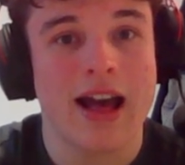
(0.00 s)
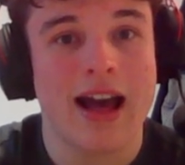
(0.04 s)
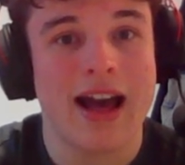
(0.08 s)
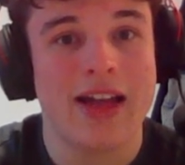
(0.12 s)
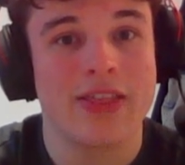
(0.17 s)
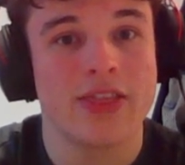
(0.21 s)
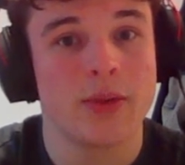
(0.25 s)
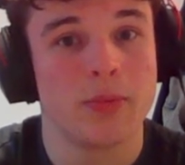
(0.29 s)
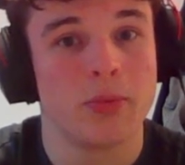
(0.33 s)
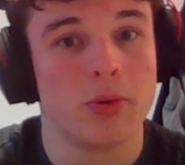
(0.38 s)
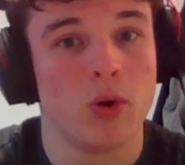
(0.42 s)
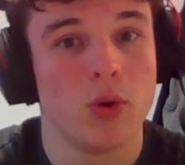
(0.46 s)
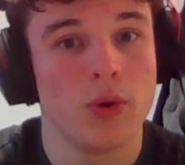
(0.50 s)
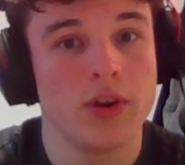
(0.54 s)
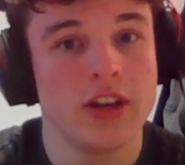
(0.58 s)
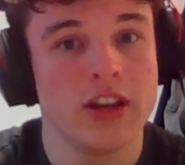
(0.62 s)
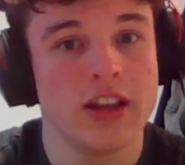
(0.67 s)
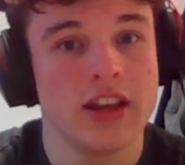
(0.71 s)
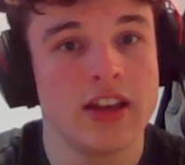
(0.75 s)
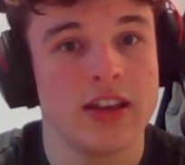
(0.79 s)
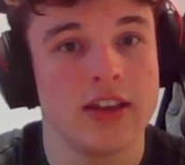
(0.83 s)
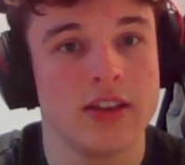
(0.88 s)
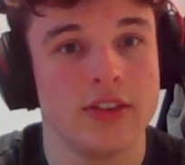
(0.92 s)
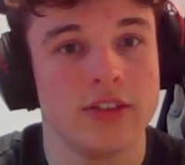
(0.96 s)
And the point
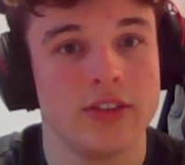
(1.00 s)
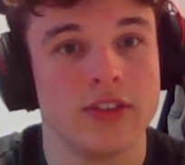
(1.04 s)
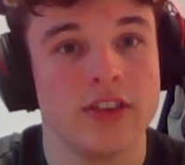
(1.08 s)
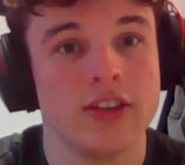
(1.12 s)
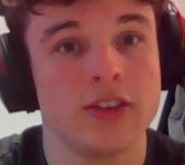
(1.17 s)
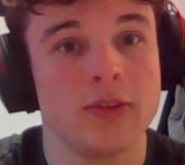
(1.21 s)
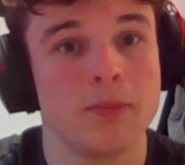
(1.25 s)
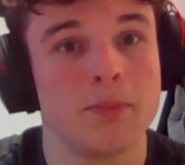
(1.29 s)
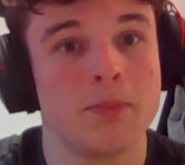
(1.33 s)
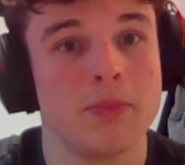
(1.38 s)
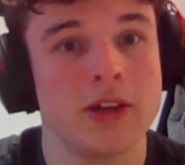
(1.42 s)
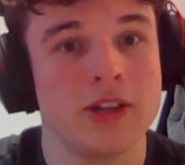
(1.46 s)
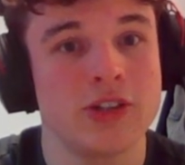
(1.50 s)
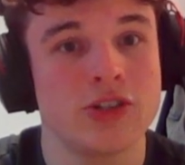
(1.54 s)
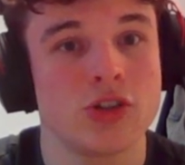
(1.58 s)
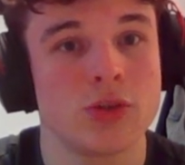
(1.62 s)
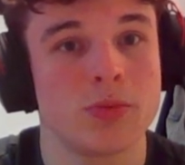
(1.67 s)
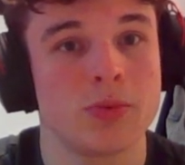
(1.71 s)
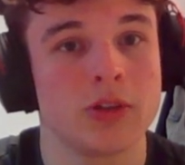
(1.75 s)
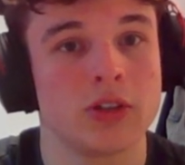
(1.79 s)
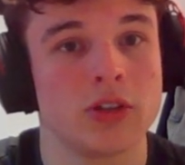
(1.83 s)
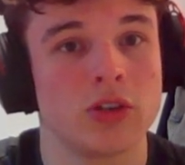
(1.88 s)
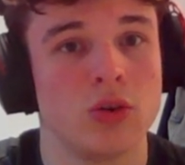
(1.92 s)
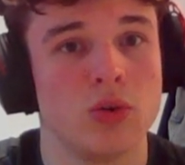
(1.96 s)
is, this
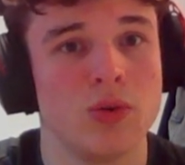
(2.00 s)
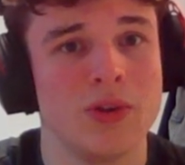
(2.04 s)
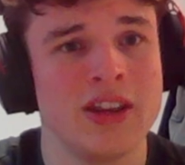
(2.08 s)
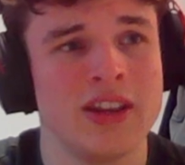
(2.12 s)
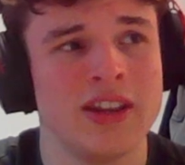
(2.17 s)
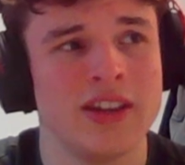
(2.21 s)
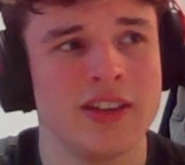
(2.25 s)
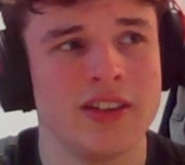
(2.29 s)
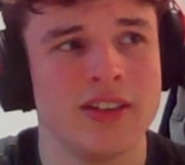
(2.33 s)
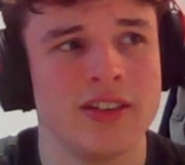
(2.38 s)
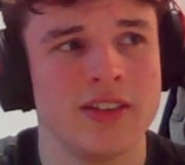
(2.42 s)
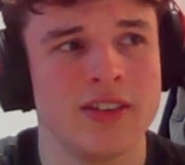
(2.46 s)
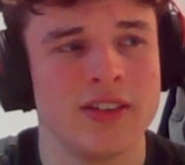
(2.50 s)
bishop and queen,